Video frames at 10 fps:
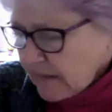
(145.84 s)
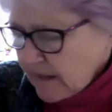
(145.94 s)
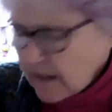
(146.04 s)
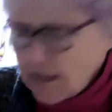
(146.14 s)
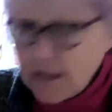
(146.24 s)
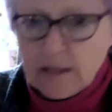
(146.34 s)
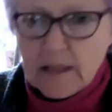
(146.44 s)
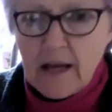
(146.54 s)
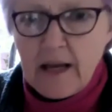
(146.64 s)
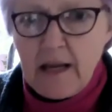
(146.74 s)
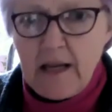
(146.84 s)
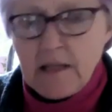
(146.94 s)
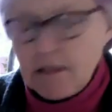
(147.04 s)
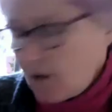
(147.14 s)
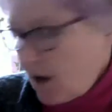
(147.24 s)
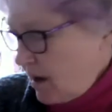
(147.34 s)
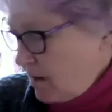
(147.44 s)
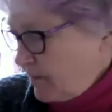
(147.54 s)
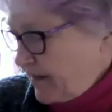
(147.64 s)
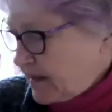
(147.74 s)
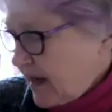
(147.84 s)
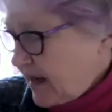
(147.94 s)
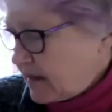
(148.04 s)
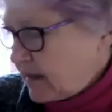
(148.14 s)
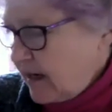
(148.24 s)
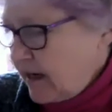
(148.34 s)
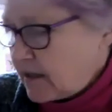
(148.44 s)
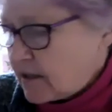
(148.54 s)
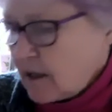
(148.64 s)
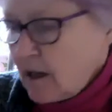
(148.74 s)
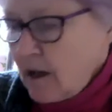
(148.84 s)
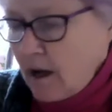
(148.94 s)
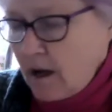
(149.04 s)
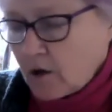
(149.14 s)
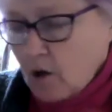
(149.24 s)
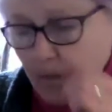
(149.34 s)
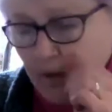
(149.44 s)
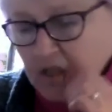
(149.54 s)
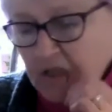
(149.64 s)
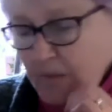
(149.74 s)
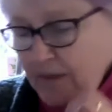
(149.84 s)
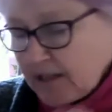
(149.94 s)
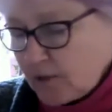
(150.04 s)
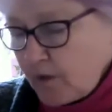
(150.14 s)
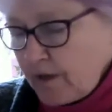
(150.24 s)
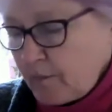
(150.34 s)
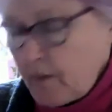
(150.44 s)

and this has in it compost mixed with